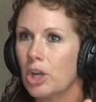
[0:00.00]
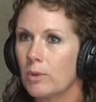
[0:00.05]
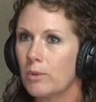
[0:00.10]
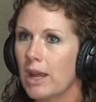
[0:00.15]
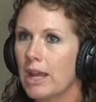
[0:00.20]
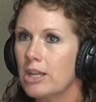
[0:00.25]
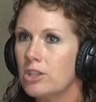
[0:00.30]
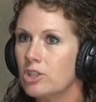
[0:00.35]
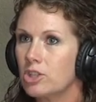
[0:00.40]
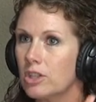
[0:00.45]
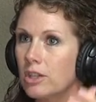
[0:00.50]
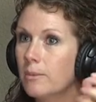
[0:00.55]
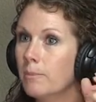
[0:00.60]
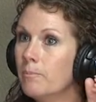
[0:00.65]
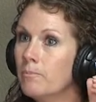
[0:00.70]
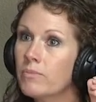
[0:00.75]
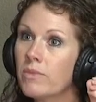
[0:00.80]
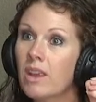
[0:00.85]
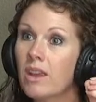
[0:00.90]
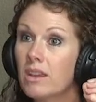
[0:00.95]
donation
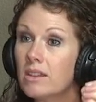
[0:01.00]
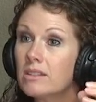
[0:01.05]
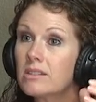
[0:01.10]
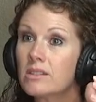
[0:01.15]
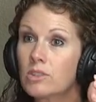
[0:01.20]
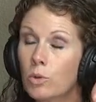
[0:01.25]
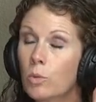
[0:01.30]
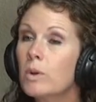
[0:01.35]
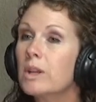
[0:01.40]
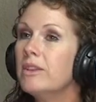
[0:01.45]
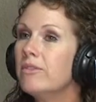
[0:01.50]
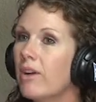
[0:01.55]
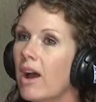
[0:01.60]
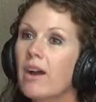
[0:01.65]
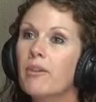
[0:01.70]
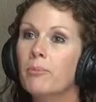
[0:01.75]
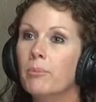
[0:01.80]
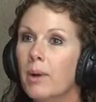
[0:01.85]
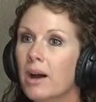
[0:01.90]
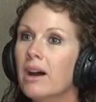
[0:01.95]
is
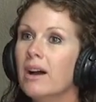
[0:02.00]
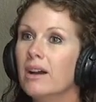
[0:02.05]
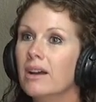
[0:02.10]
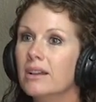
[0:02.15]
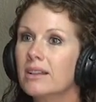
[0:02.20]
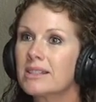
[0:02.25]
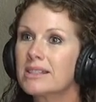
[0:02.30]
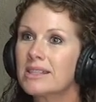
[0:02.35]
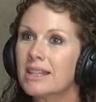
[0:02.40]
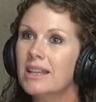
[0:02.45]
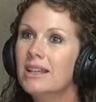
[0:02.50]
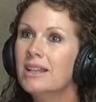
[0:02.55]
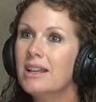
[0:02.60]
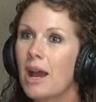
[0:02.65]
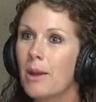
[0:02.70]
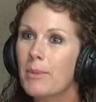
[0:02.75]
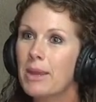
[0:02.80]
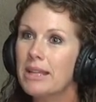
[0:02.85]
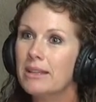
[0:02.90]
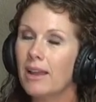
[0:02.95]
$25.
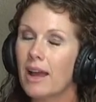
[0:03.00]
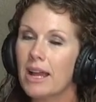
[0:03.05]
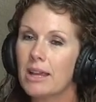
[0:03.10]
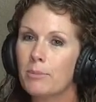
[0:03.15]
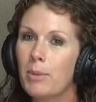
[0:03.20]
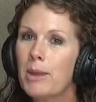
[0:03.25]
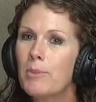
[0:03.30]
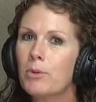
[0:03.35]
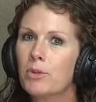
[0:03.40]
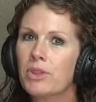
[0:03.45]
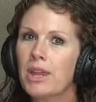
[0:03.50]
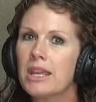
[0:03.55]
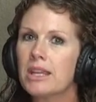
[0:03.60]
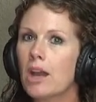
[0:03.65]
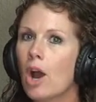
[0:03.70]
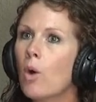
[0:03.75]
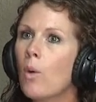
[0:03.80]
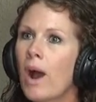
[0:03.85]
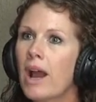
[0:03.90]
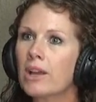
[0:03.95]
I mean, like, people
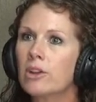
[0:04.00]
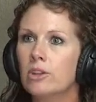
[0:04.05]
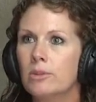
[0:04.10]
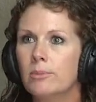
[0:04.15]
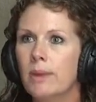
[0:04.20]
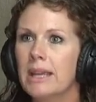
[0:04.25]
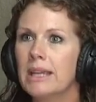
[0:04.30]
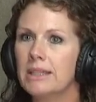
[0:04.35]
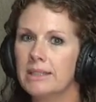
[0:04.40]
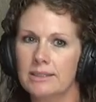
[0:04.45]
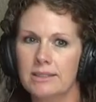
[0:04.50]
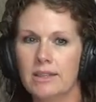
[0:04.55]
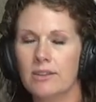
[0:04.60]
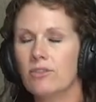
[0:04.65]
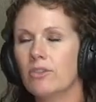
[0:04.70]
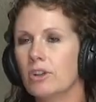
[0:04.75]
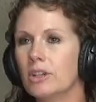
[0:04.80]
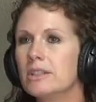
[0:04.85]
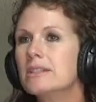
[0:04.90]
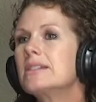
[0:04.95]
think, I could make a
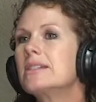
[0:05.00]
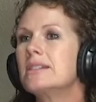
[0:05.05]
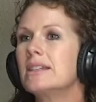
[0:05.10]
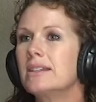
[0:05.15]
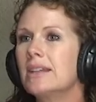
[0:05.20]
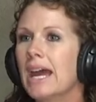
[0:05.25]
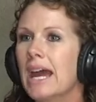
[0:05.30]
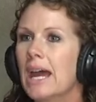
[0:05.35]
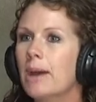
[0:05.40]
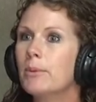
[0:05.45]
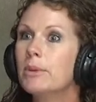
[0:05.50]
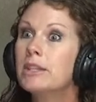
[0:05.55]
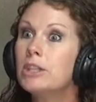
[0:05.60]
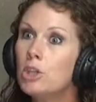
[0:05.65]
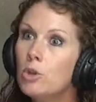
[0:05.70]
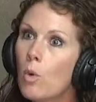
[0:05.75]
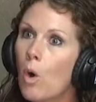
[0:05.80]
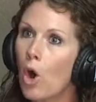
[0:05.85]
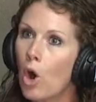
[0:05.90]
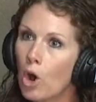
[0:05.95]
difference to that, but
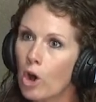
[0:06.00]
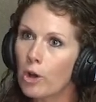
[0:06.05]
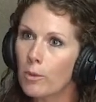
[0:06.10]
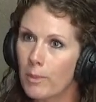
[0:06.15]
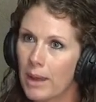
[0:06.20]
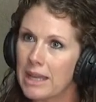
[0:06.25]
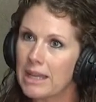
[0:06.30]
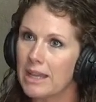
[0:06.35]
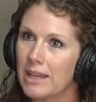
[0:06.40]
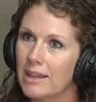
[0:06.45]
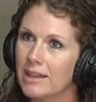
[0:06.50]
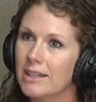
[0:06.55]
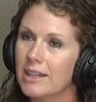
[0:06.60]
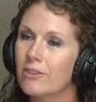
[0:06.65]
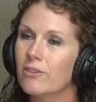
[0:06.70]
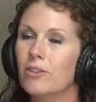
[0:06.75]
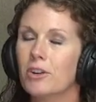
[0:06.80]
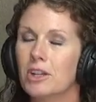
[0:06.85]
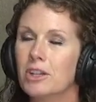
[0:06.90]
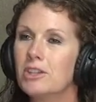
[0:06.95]
you are making a
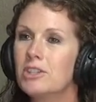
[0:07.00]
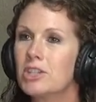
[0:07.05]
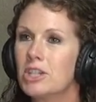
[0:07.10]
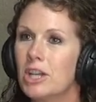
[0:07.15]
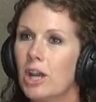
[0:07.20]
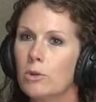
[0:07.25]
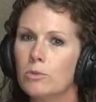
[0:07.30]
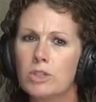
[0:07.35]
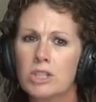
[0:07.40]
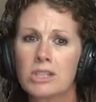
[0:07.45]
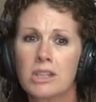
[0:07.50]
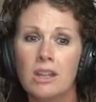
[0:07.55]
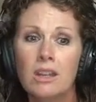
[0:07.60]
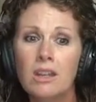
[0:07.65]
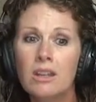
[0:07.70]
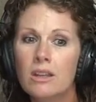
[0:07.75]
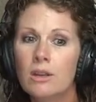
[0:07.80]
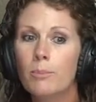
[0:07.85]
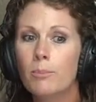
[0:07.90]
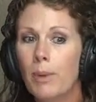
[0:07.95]
difference. Just
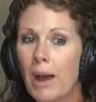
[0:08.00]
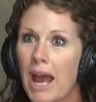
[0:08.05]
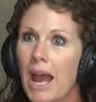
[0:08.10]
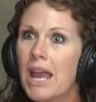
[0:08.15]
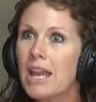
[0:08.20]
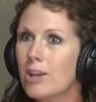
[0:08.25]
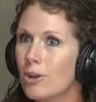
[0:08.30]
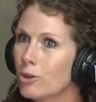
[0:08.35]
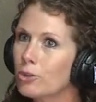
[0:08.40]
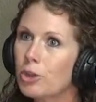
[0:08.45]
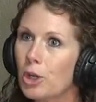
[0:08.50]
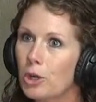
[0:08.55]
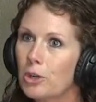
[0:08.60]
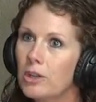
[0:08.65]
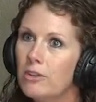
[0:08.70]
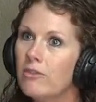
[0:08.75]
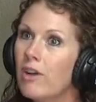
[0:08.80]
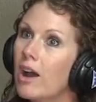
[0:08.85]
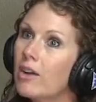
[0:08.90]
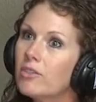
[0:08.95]
buying your
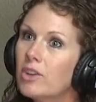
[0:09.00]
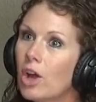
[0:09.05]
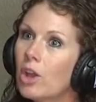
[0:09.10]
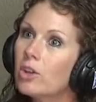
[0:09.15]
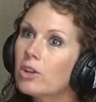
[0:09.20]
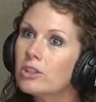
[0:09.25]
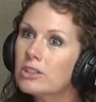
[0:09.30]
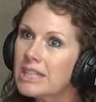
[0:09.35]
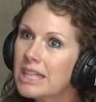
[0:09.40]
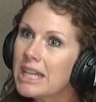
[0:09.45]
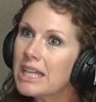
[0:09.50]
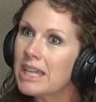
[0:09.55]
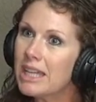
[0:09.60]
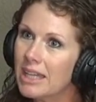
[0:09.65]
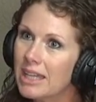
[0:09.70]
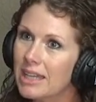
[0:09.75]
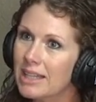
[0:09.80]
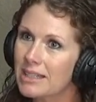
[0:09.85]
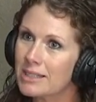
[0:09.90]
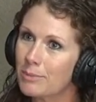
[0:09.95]
$35
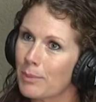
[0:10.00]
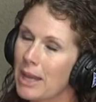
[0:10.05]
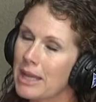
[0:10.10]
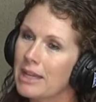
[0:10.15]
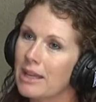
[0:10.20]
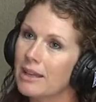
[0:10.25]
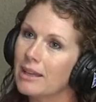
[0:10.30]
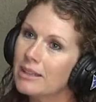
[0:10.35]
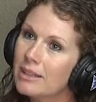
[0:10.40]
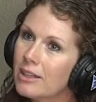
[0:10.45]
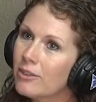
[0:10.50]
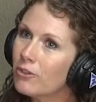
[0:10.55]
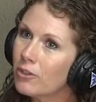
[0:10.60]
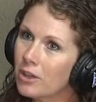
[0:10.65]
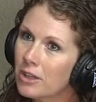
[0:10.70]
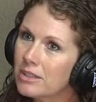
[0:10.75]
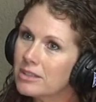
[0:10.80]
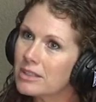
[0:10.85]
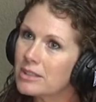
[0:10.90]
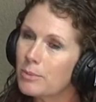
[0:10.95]
ticket is making a
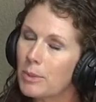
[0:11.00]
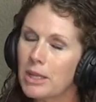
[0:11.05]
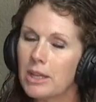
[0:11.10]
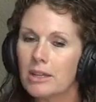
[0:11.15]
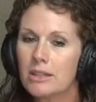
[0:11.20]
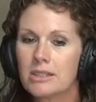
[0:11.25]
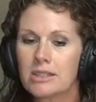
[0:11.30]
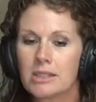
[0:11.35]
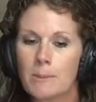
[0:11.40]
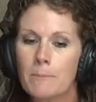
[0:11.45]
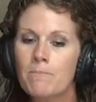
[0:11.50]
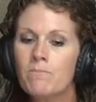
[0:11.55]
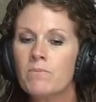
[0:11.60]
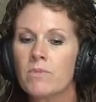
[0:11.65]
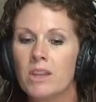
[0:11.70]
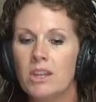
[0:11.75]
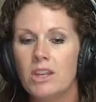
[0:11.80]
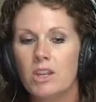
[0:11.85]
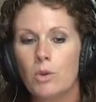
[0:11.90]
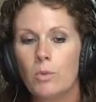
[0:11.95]
difference because,
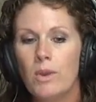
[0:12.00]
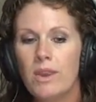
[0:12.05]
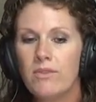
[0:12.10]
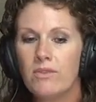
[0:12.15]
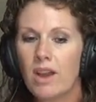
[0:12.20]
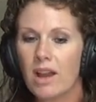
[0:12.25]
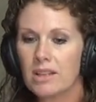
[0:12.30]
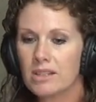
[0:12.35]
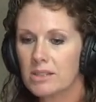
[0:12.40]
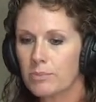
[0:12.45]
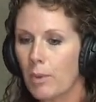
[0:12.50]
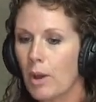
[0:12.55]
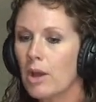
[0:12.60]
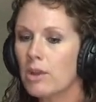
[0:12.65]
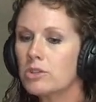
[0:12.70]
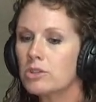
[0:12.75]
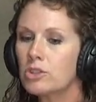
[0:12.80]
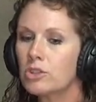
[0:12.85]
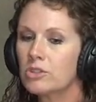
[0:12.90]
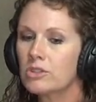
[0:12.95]
we've got
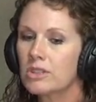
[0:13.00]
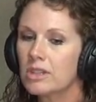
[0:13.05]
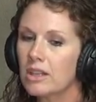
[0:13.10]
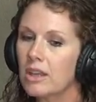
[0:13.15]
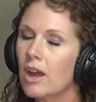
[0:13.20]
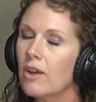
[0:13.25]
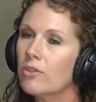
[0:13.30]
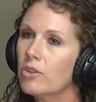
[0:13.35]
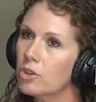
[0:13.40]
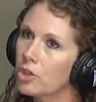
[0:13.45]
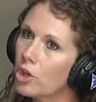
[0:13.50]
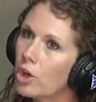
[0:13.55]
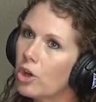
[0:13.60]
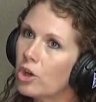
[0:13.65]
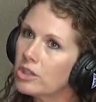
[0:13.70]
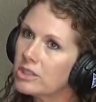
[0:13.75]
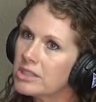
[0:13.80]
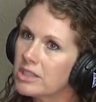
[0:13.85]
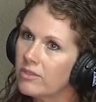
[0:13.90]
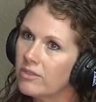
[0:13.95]
sponsors that cover the
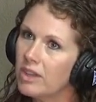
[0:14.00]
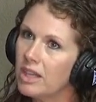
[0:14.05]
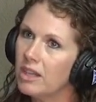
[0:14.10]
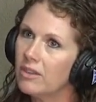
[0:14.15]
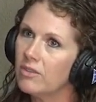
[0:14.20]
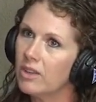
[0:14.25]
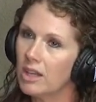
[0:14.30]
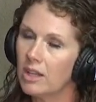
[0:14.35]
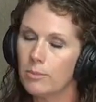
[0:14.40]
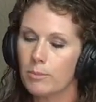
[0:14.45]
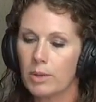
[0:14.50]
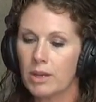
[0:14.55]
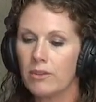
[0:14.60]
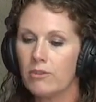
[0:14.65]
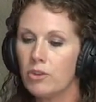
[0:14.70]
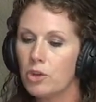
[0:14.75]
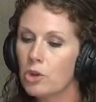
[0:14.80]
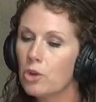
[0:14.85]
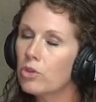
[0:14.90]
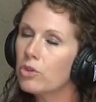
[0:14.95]
cost of the event, but
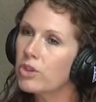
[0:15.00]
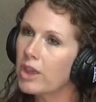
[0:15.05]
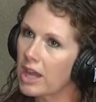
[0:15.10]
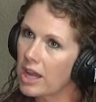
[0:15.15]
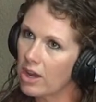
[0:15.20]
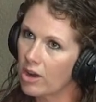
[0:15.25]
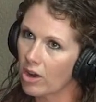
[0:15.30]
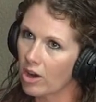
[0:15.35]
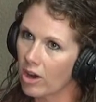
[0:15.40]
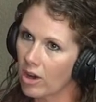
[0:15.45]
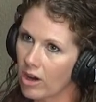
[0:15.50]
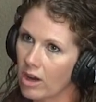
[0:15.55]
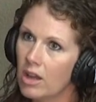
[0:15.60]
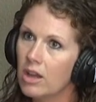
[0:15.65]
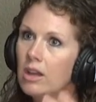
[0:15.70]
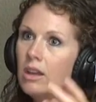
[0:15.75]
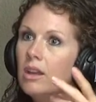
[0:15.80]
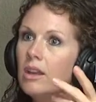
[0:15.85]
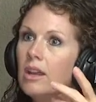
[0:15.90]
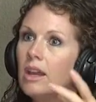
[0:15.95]
if you're there,
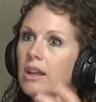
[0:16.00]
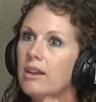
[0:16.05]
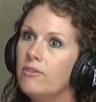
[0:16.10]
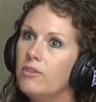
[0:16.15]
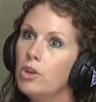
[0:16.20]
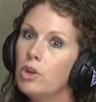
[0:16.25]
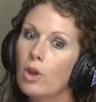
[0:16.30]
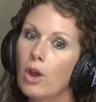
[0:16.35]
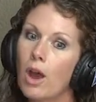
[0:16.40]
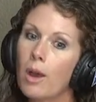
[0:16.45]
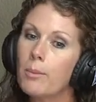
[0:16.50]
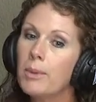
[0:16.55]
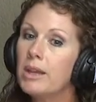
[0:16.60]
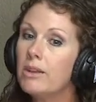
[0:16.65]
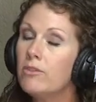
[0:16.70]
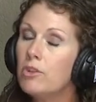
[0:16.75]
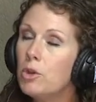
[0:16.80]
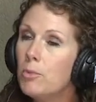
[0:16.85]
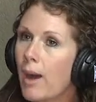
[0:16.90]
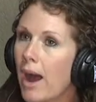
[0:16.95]
and if
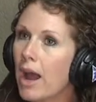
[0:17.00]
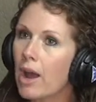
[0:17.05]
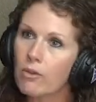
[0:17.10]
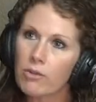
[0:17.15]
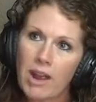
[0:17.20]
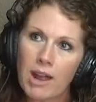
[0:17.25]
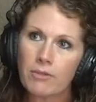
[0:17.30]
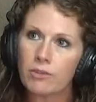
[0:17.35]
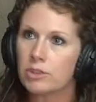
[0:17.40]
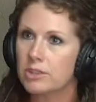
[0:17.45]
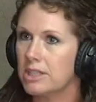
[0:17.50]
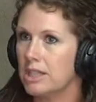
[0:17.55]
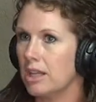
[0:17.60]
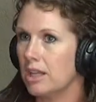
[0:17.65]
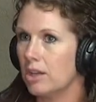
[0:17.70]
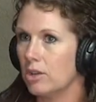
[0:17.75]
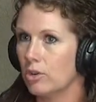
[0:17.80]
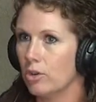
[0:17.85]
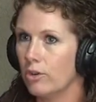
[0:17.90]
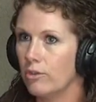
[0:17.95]
you buy a raffle
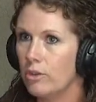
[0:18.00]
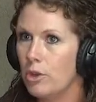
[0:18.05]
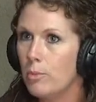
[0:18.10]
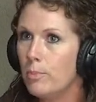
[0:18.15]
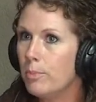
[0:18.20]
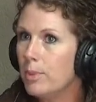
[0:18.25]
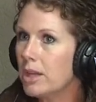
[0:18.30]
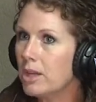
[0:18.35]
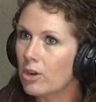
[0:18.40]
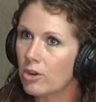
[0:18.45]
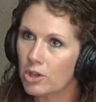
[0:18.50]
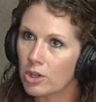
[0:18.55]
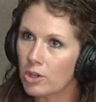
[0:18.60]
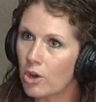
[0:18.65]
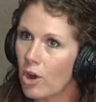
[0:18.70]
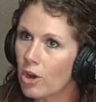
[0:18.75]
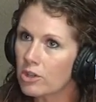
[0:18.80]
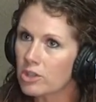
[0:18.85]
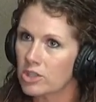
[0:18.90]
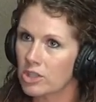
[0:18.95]
ticket or if you bid on an
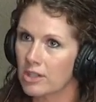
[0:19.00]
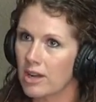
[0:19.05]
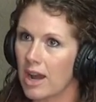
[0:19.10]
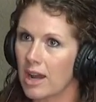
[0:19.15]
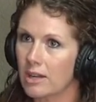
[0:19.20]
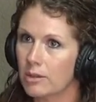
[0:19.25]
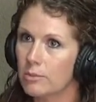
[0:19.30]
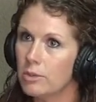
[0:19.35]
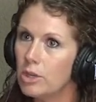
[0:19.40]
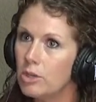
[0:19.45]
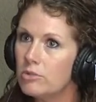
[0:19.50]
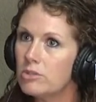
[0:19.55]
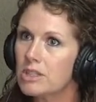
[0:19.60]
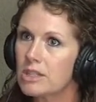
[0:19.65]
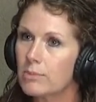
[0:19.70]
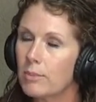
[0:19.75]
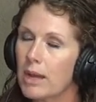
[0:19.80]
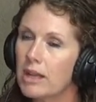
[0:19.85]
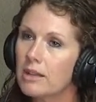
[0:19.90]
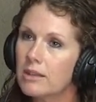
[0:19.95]
auction item, you
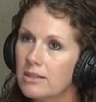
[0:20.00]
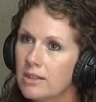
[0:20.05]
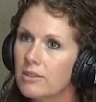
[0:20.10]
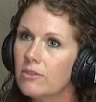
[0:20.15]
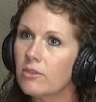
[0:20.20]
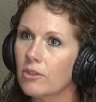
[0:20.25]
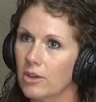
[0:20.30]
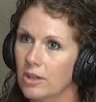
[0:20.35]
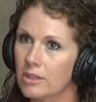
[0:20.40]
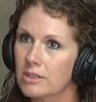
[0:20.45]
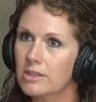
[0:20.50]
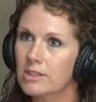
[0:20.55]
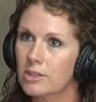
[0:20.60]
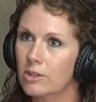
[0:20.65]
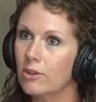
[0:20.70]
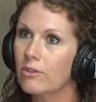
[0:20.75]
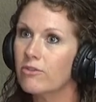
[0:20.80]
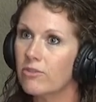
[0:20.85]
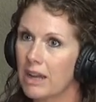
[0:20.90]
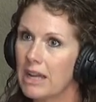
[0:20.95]
just made a difference
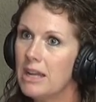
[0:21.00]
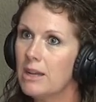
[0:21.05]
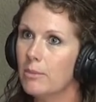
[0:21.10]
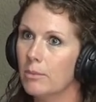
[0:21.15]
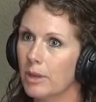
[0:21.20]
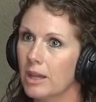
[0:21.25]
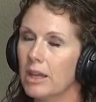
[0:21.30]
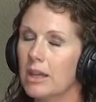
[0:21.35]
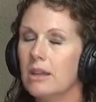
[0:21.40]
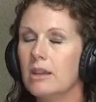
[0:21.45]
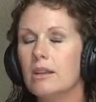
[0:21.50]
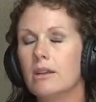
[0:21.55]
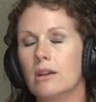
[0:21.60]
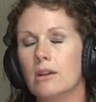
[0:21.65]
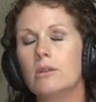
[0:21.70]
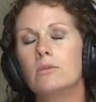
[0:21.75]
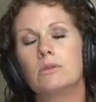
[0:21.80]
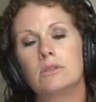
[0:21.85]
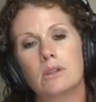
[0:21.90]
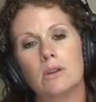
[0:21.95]
to a family,
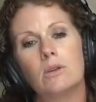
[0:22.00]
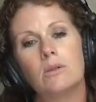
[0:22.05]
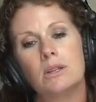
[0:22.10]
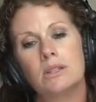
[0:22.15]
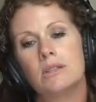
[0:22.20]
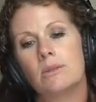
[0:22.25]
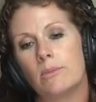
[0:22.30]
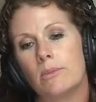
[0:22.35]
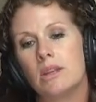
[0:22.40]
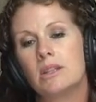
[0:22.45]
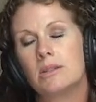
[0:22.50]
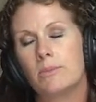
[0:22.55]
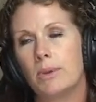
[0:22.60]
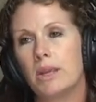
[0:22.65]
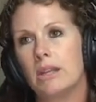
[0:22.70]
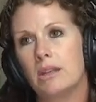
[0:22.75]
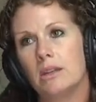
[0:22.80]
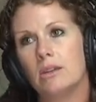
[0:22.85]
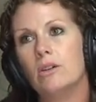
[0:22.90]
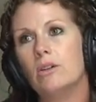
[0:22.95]
so it's a
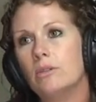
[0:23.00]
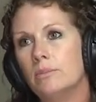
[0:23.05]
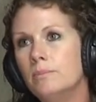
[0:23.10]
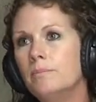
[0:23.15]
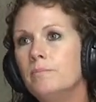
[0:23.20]
big deal.